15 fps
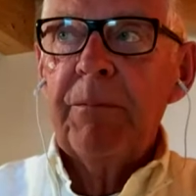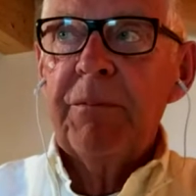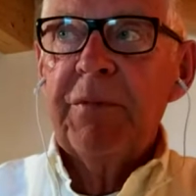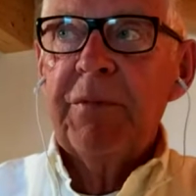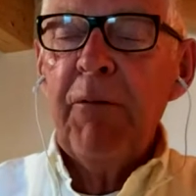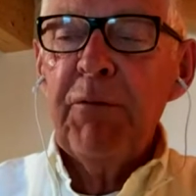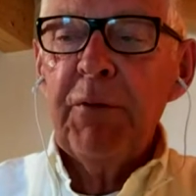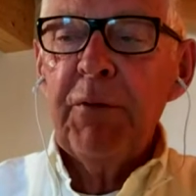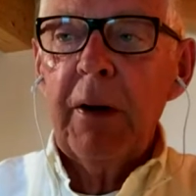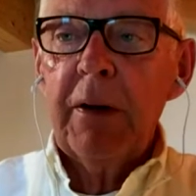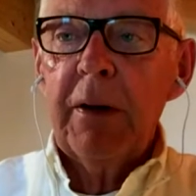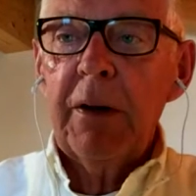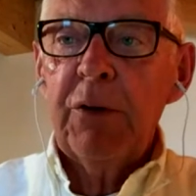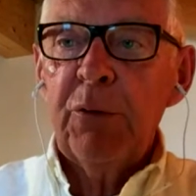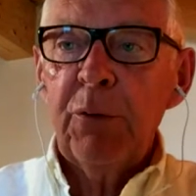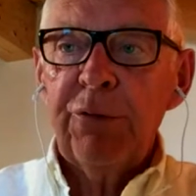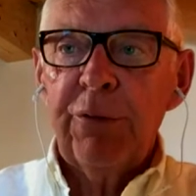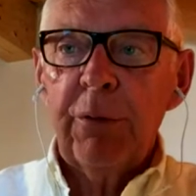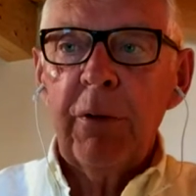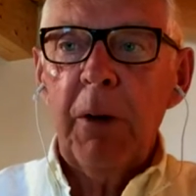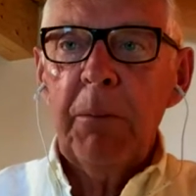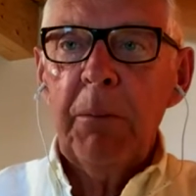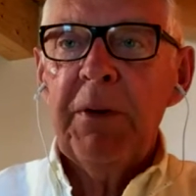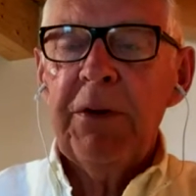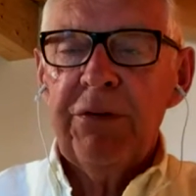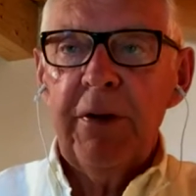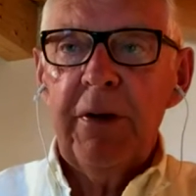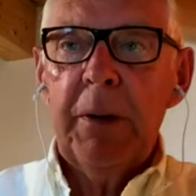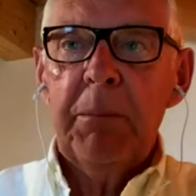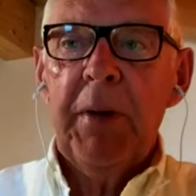Definitely, you should not be
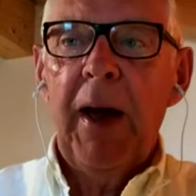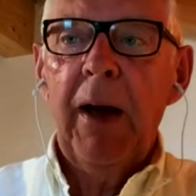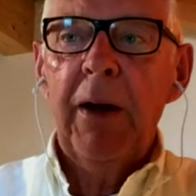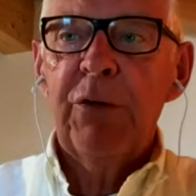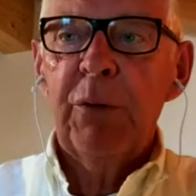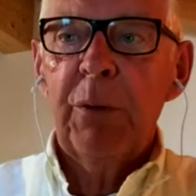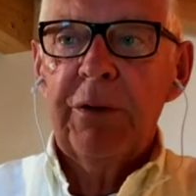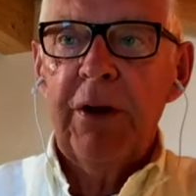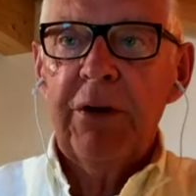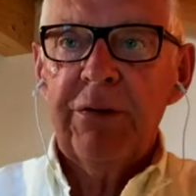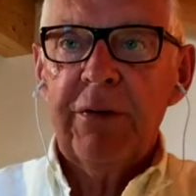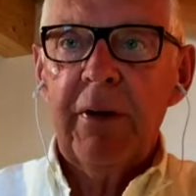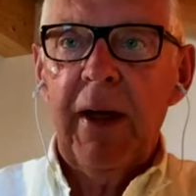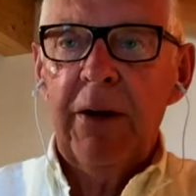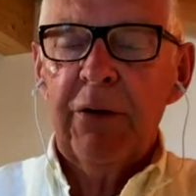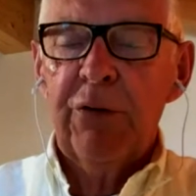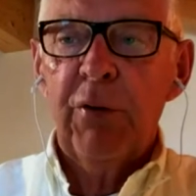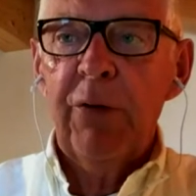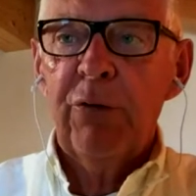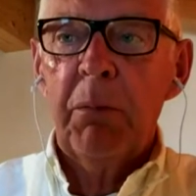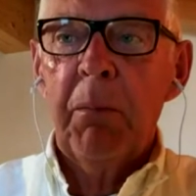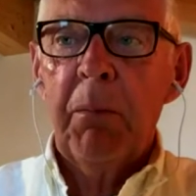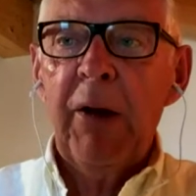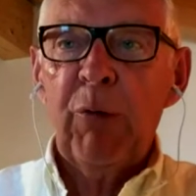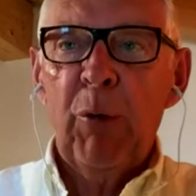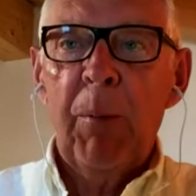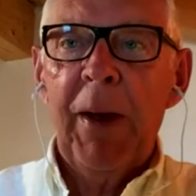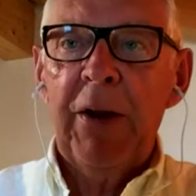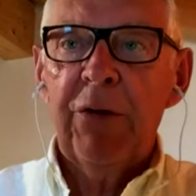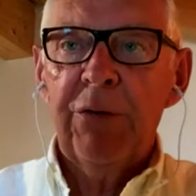sitting behind your desk and try to
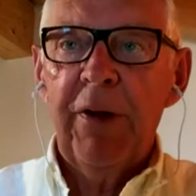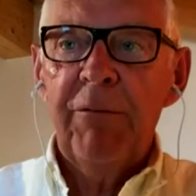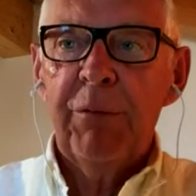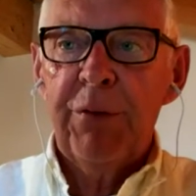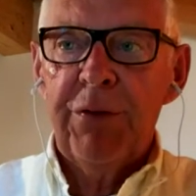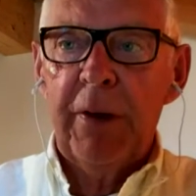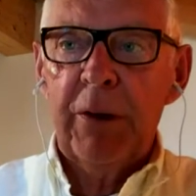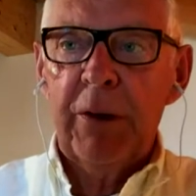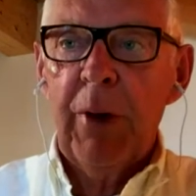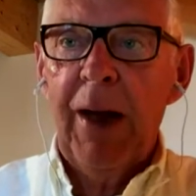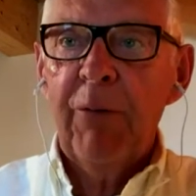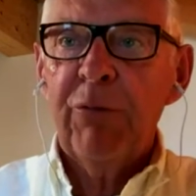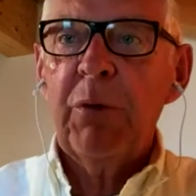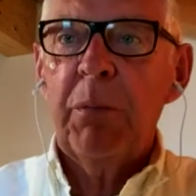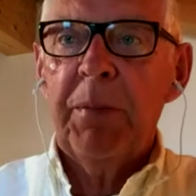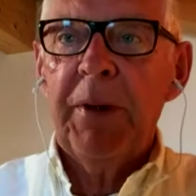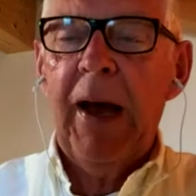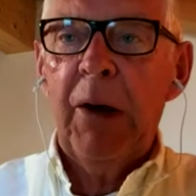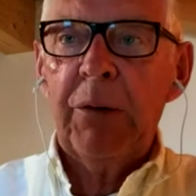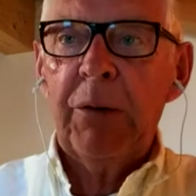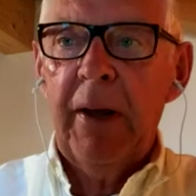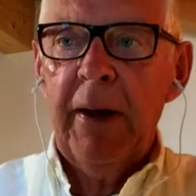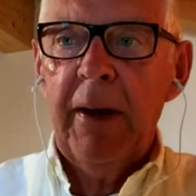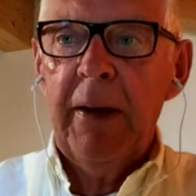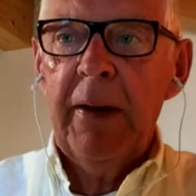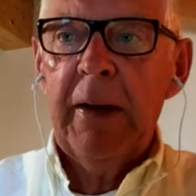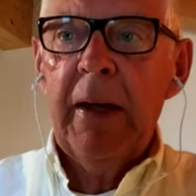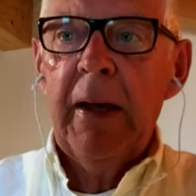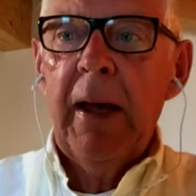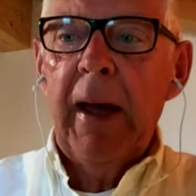micromanage everything. You have to be out there
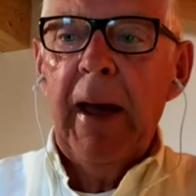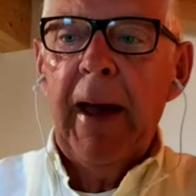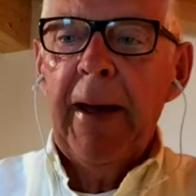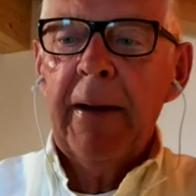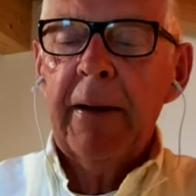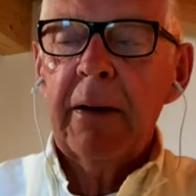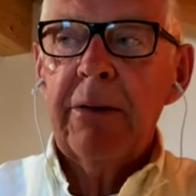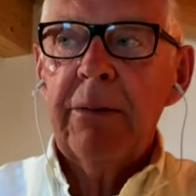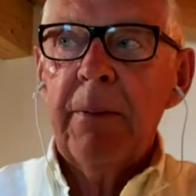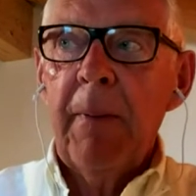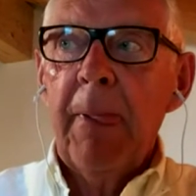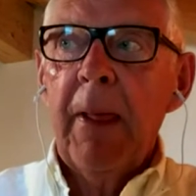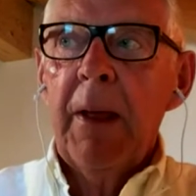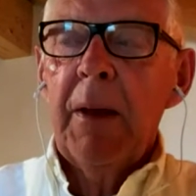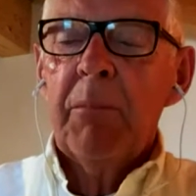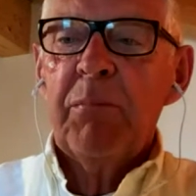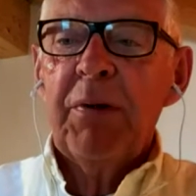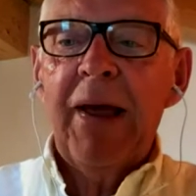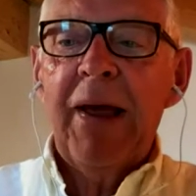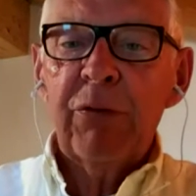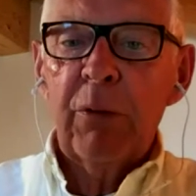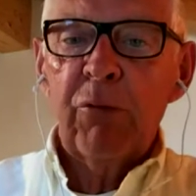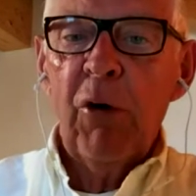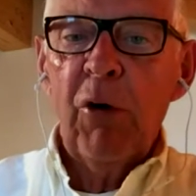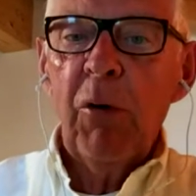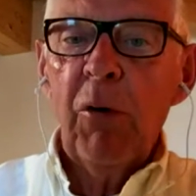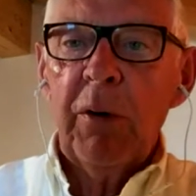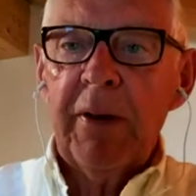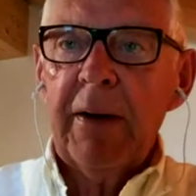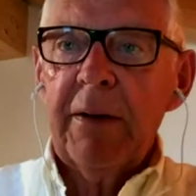and play the
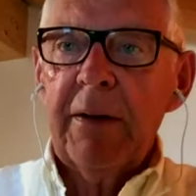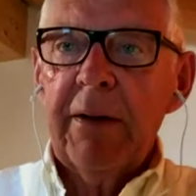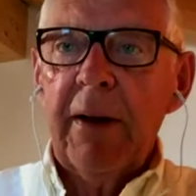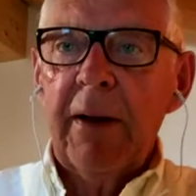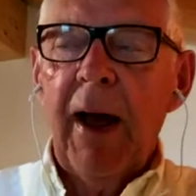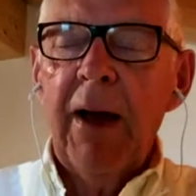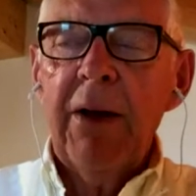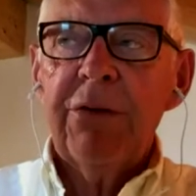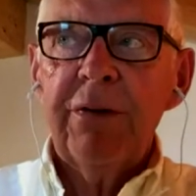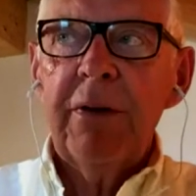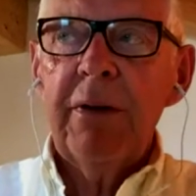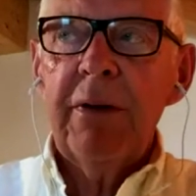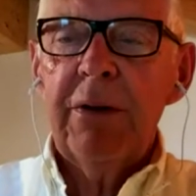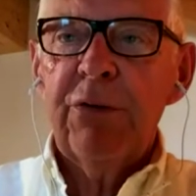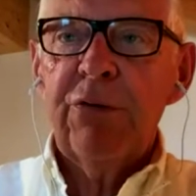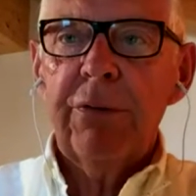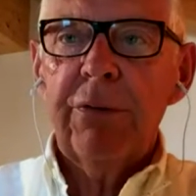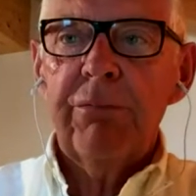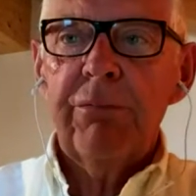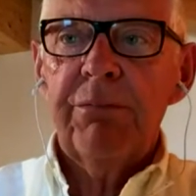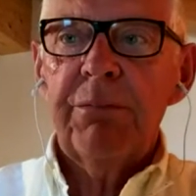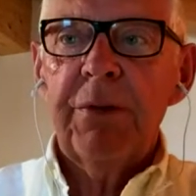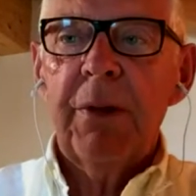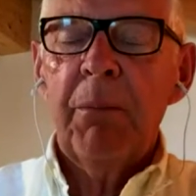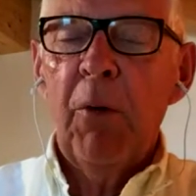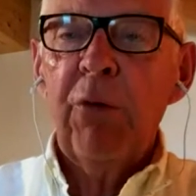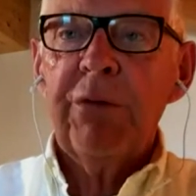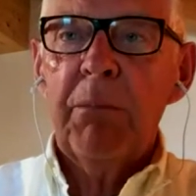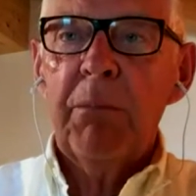role that I see is the most